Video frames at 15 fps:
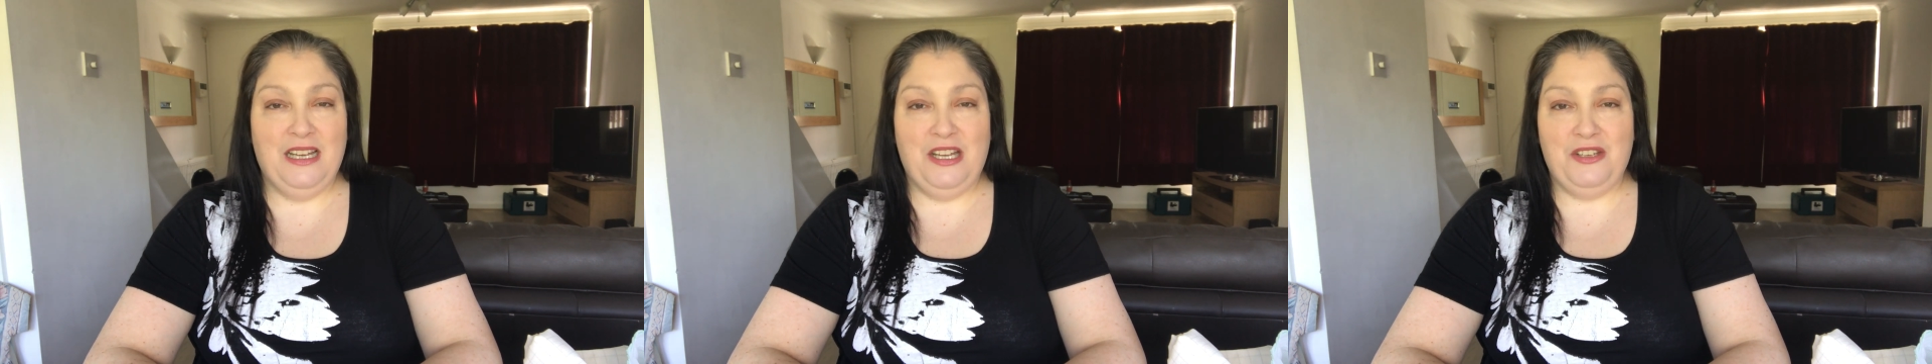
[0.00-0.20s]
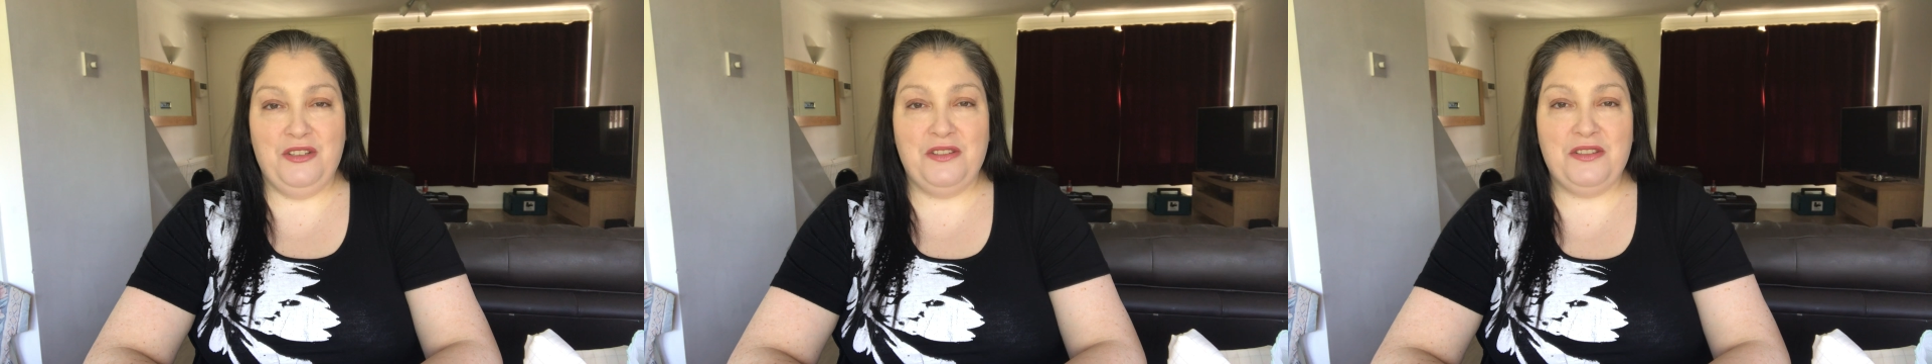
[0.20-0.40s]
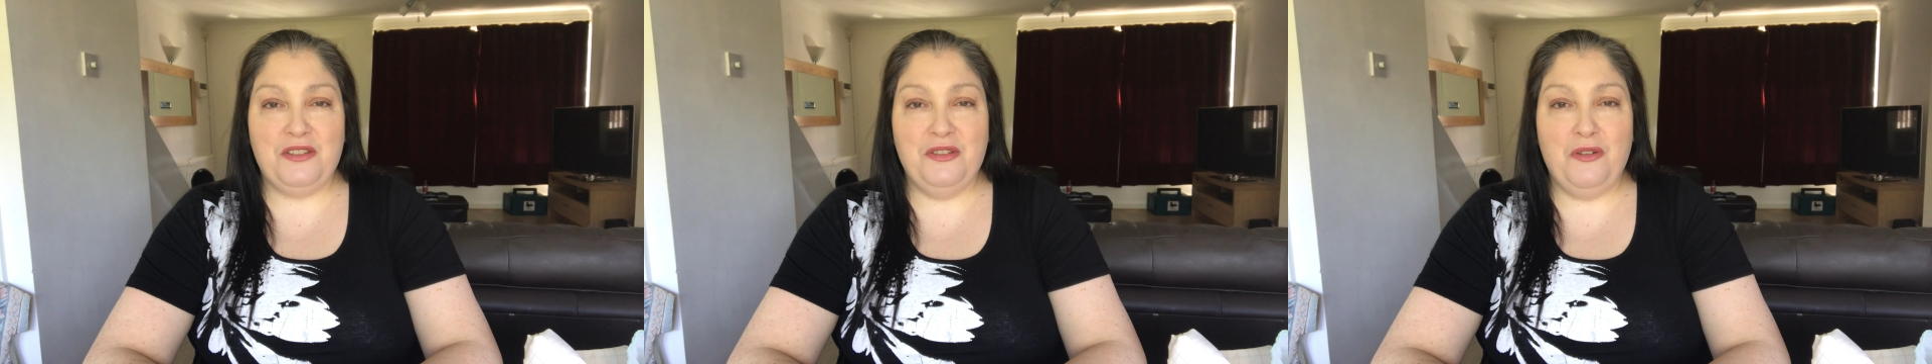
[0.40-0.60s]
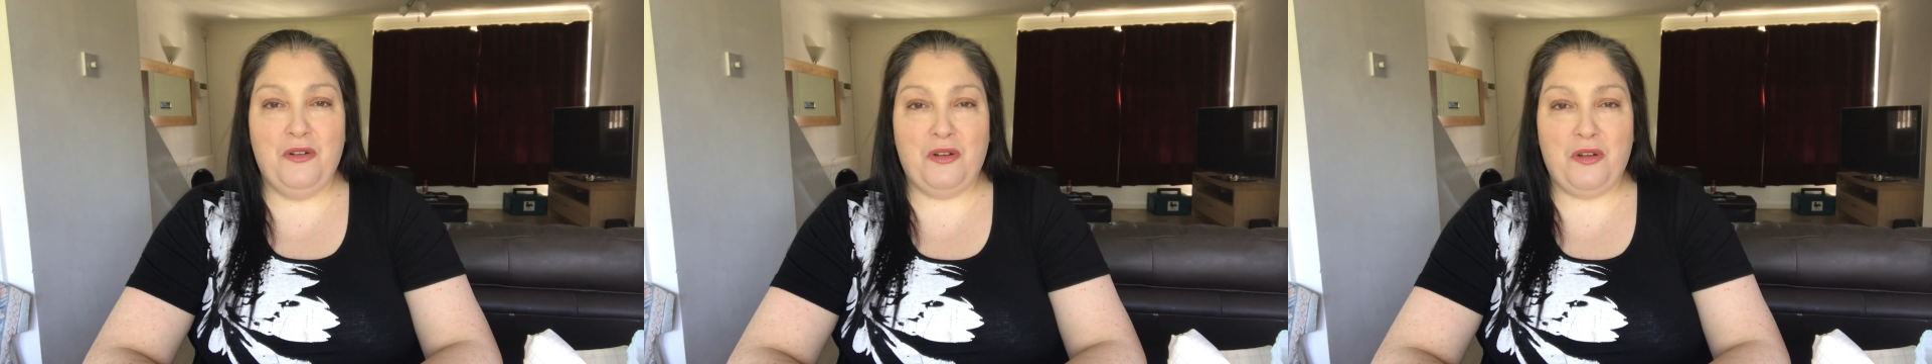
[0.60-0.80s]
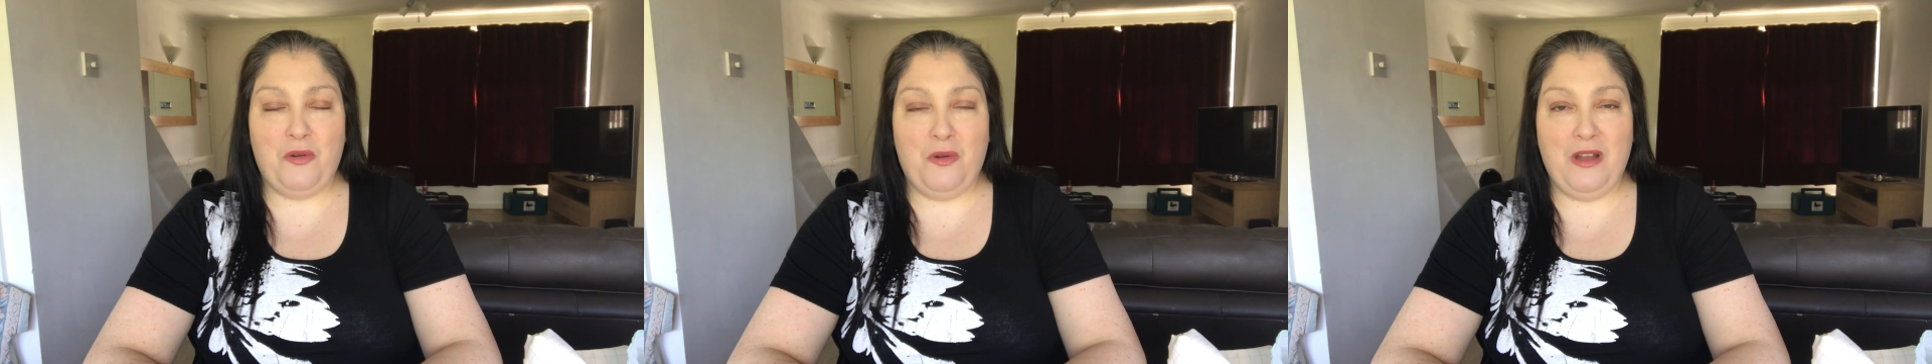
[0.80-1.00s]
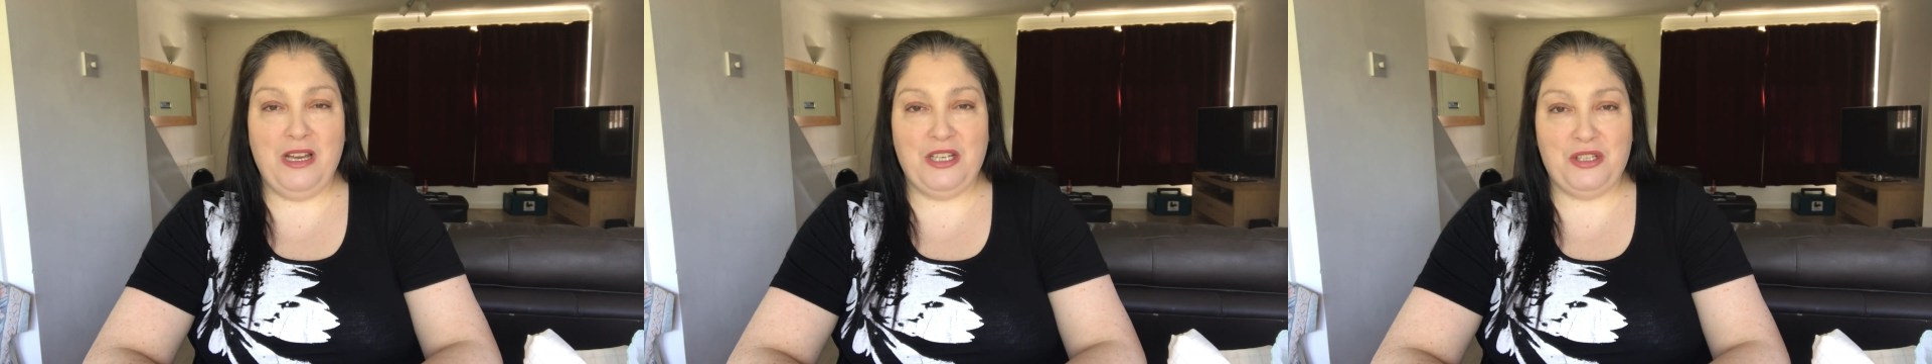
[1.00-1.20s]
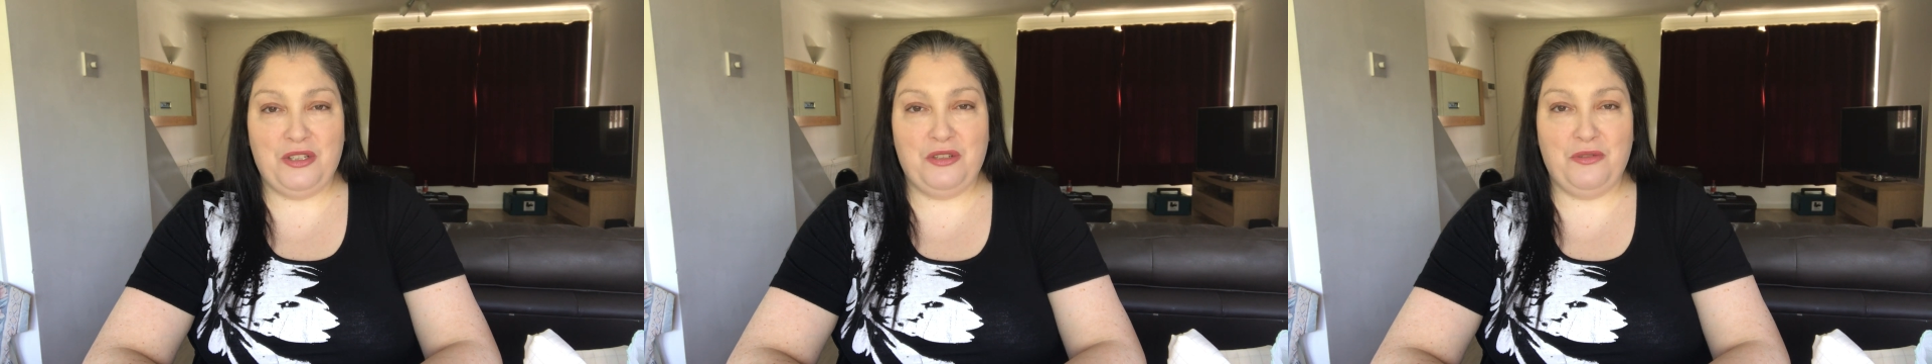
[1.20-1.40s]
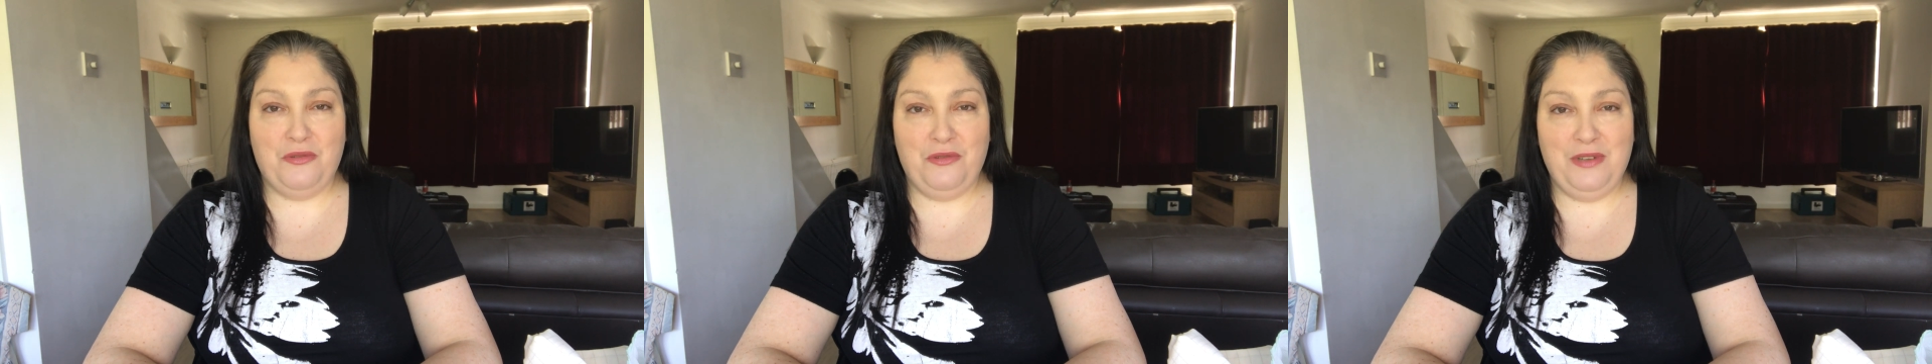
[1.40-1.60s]
Just not quite
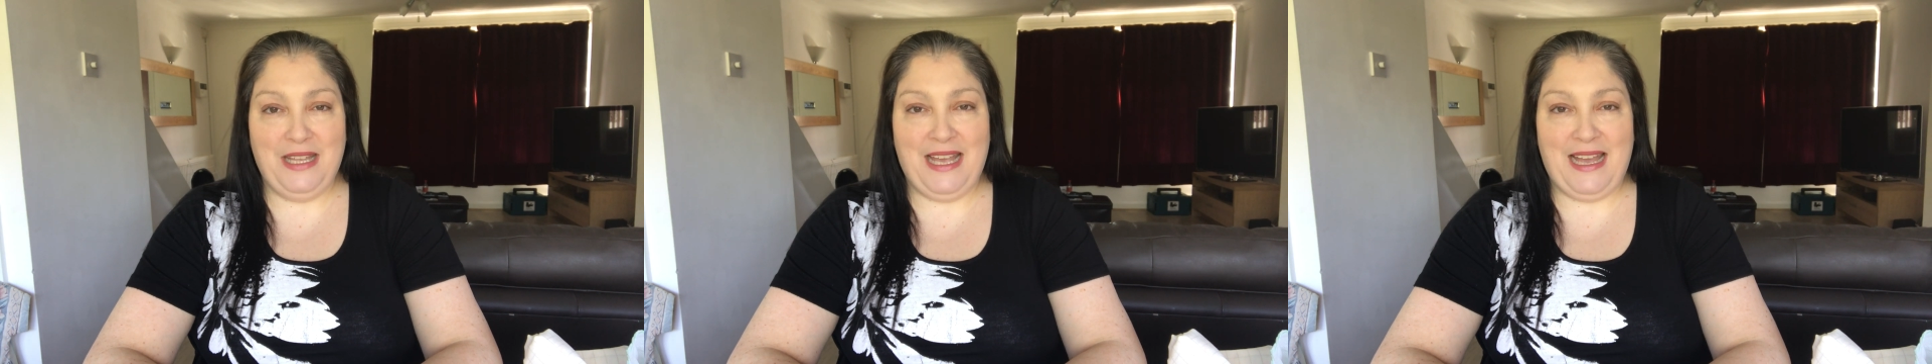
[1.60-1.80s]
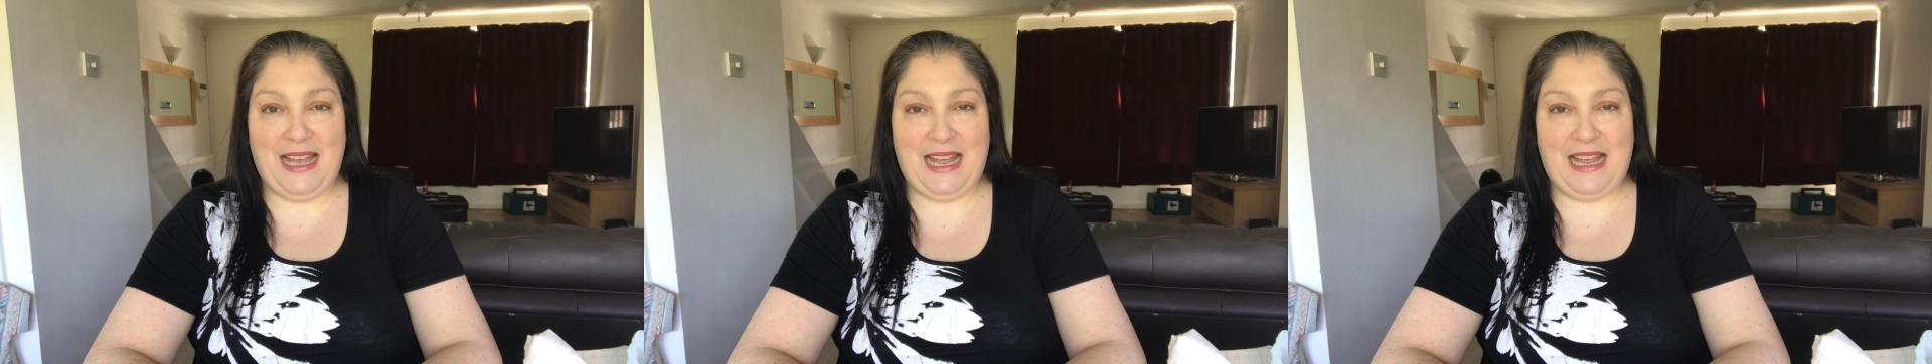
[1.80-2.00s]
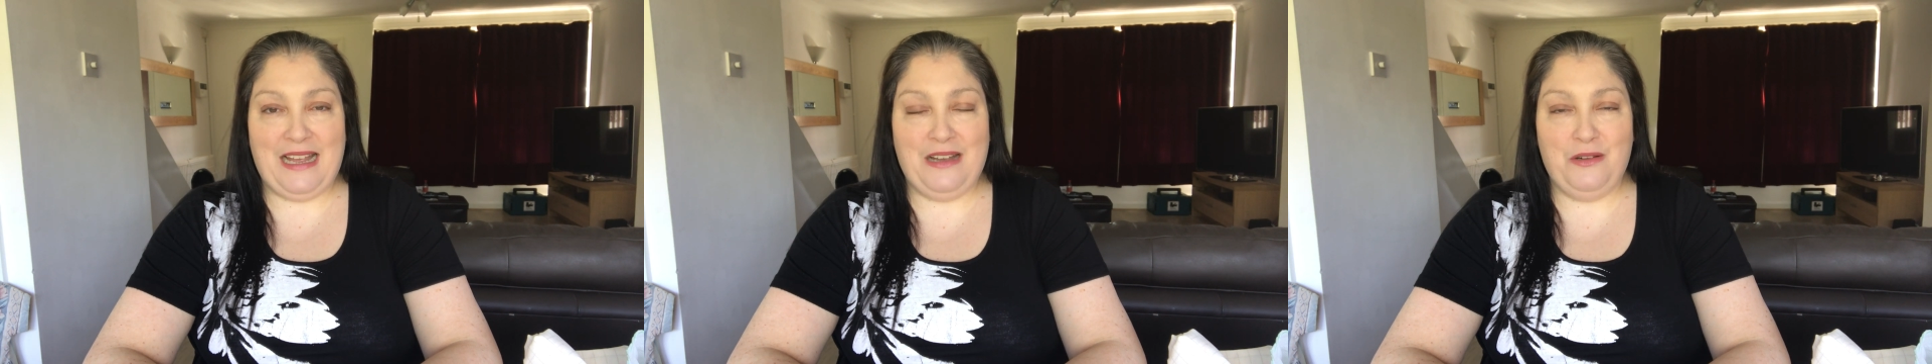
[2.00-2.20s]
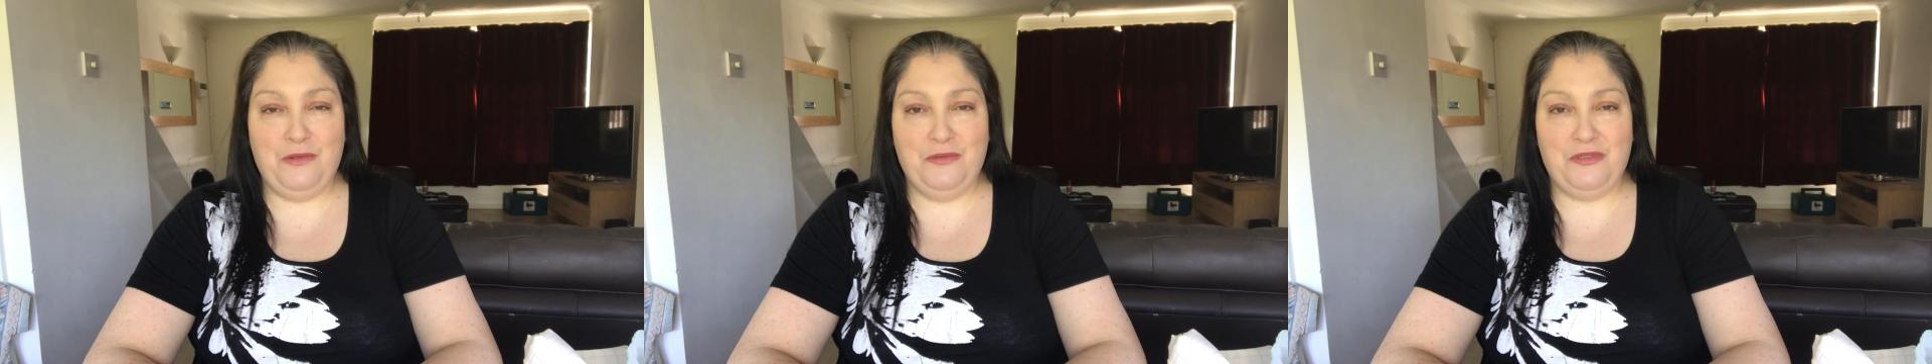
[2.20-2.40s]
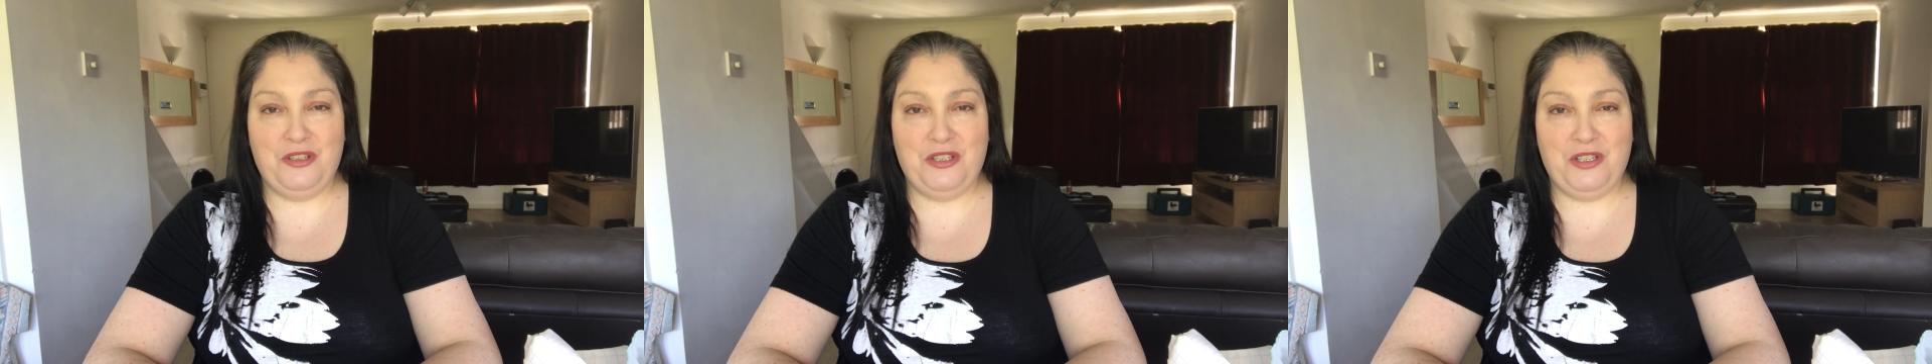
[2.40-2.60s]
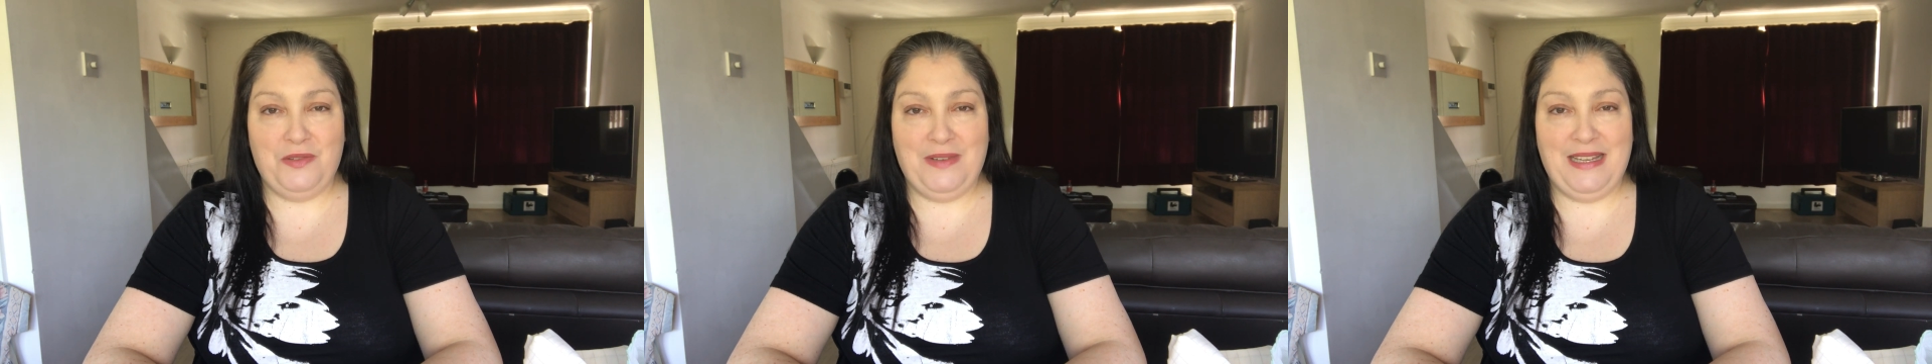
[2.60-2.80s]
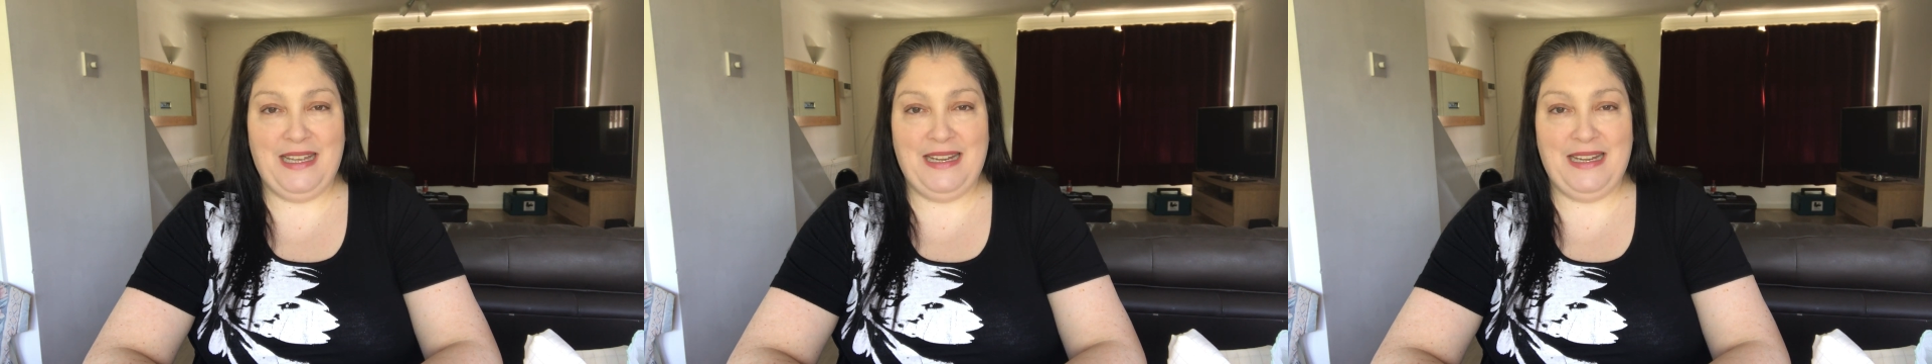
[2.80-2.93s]
sure yet how to do it